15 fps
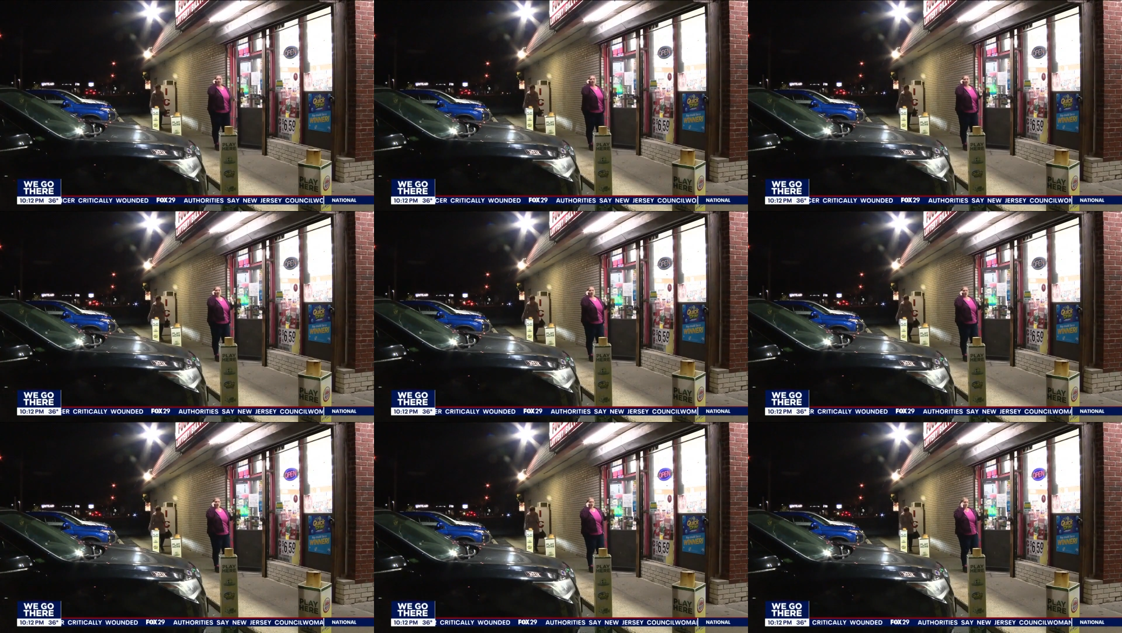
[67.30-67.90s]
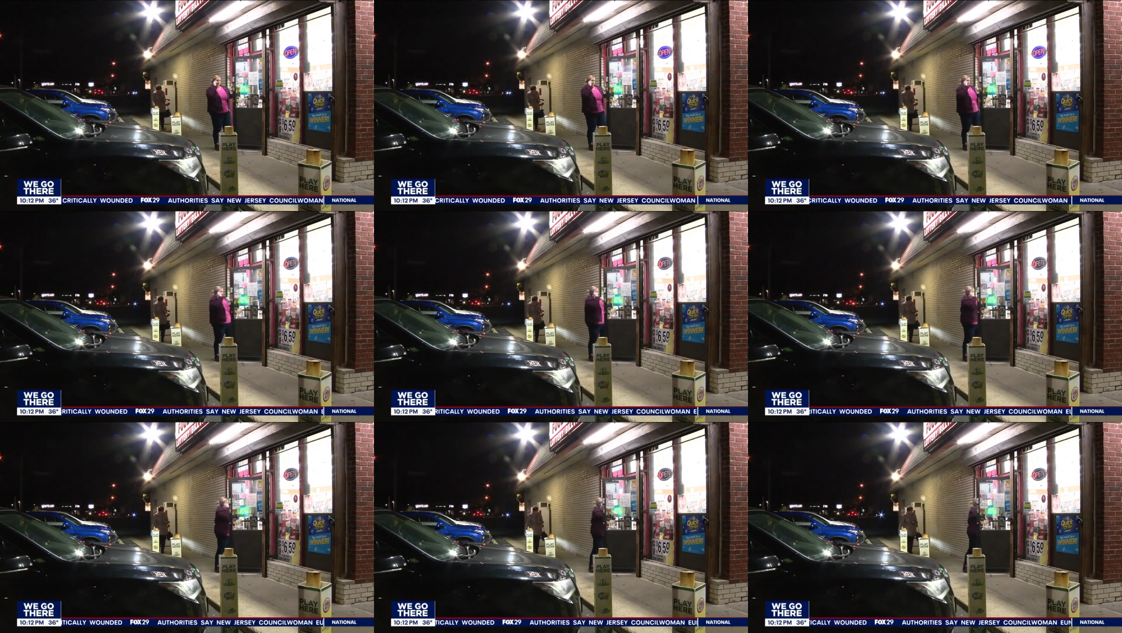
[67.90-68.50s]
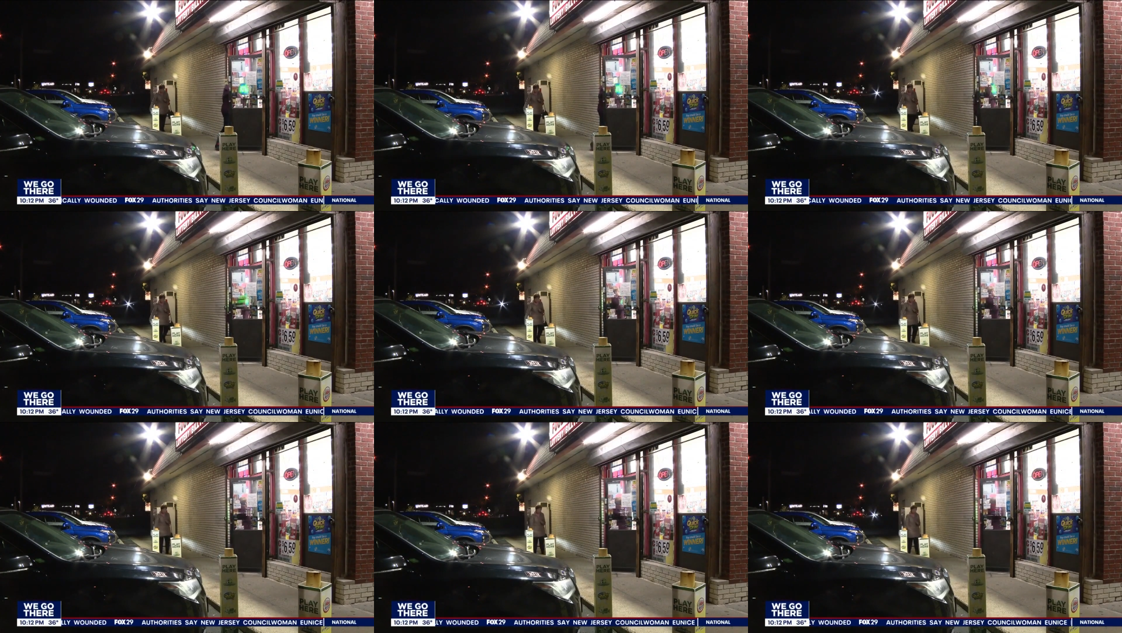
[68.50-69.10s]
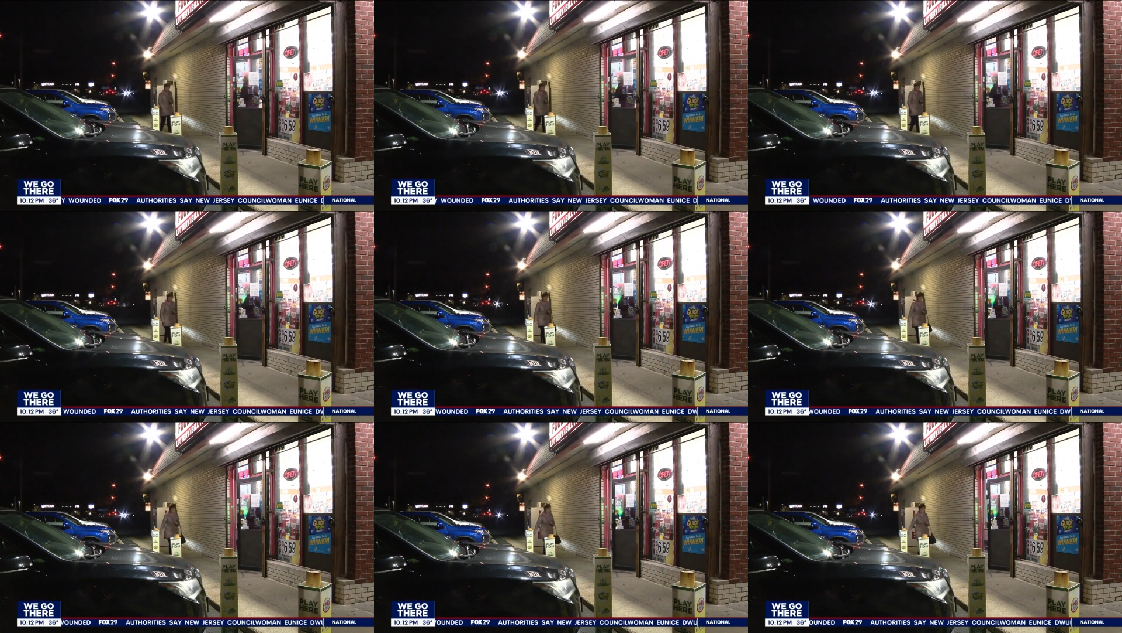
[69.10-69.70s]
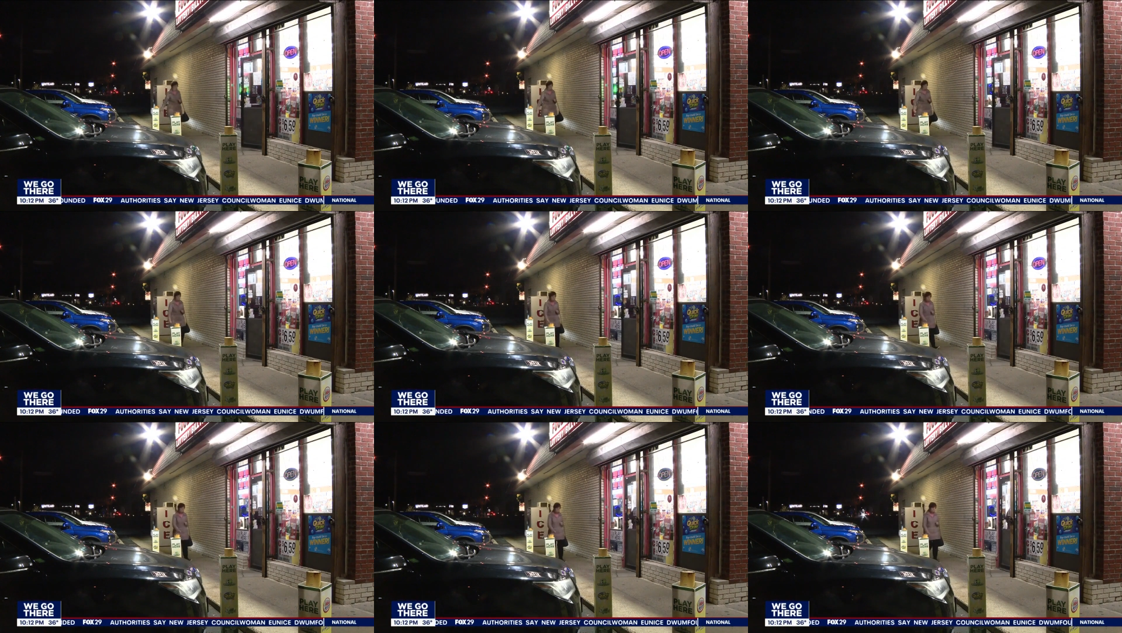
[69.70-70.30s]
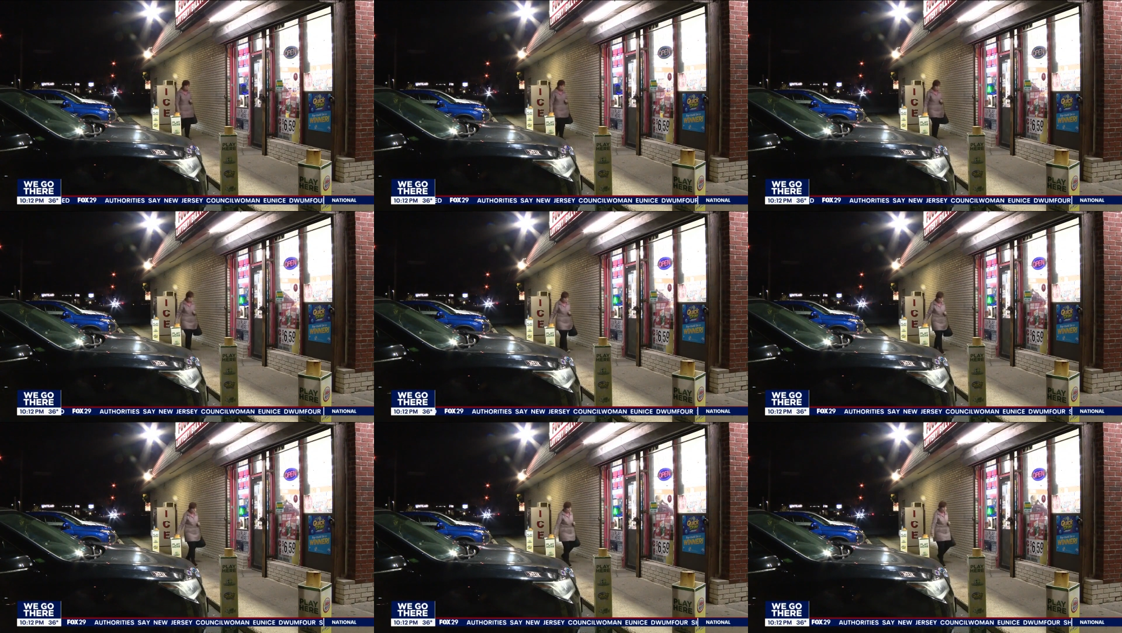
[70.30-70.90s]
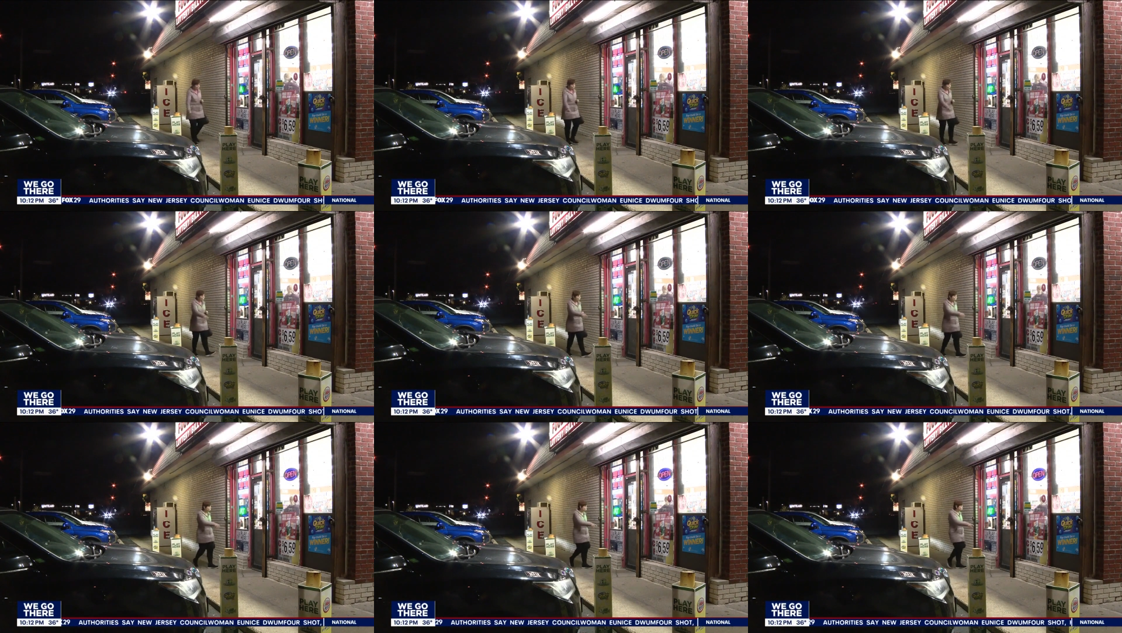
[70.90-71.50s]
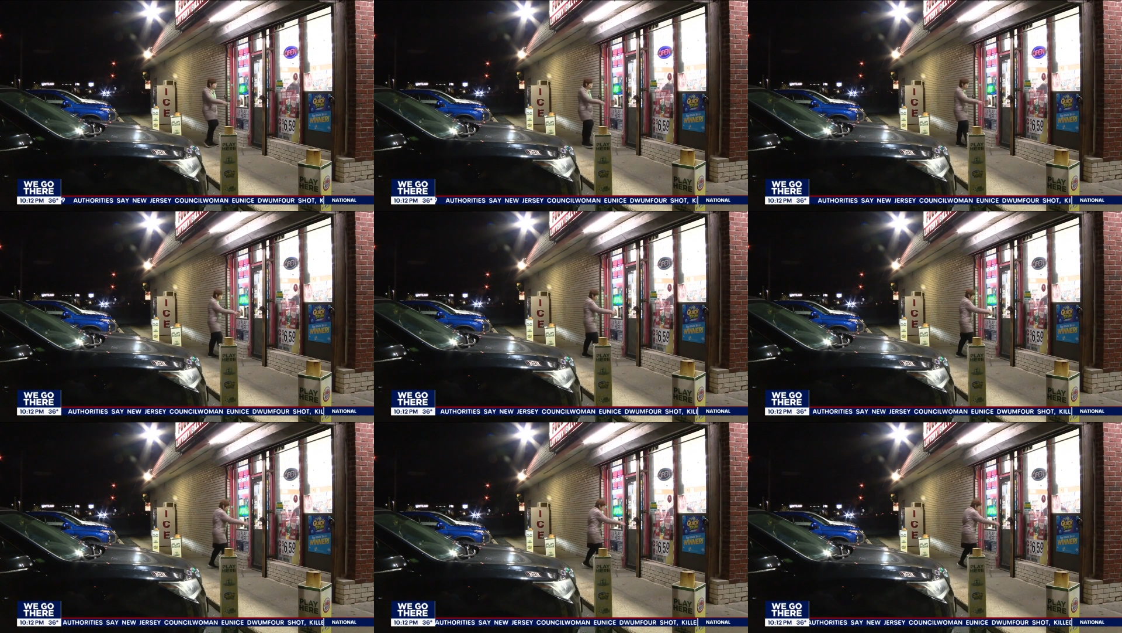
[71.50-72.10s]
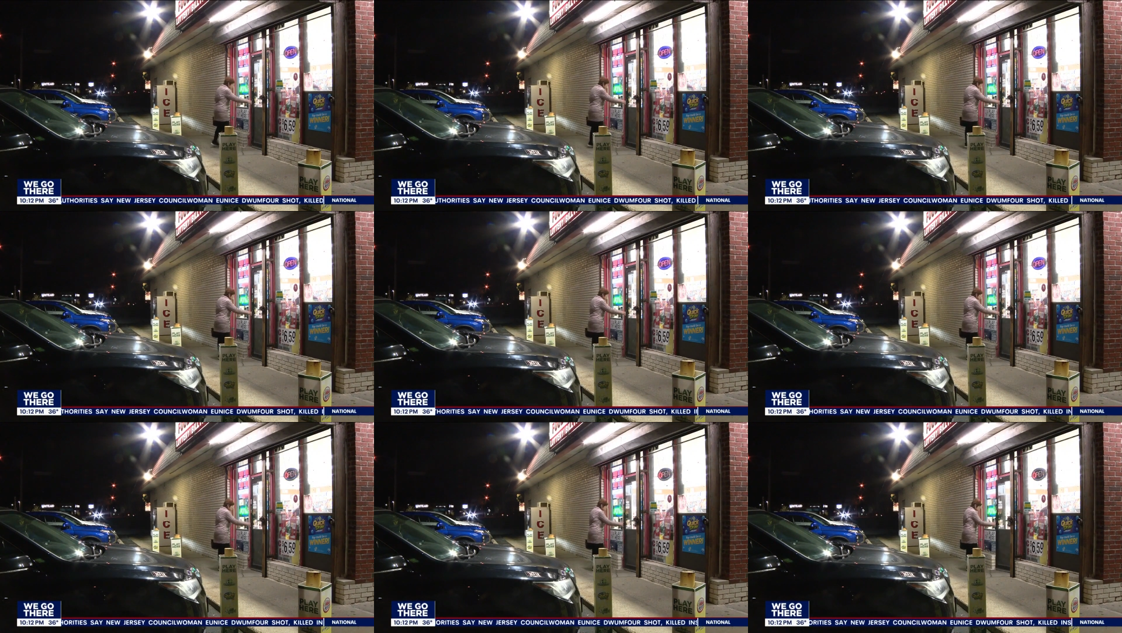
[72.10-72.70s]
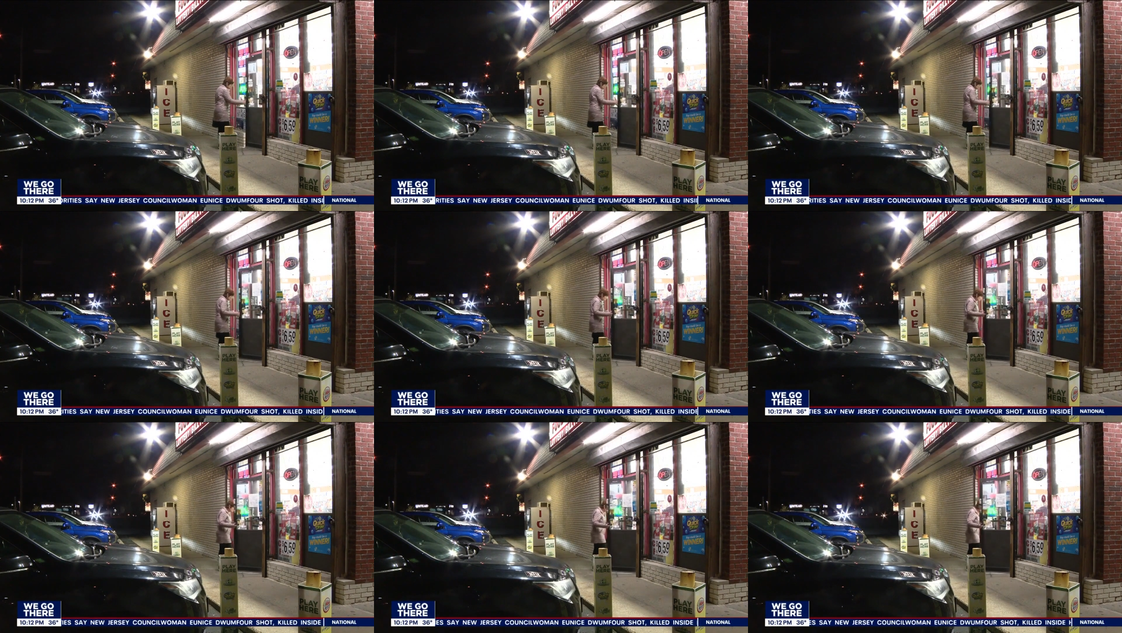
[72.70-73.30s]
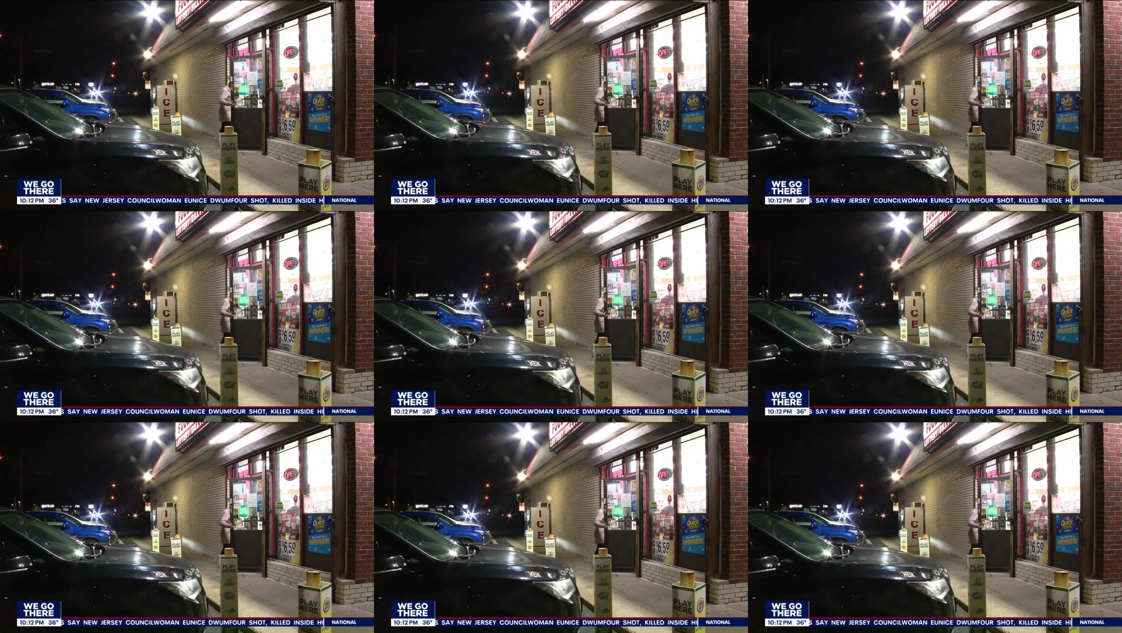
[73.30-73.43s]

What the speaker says: [unreadable: no face in view]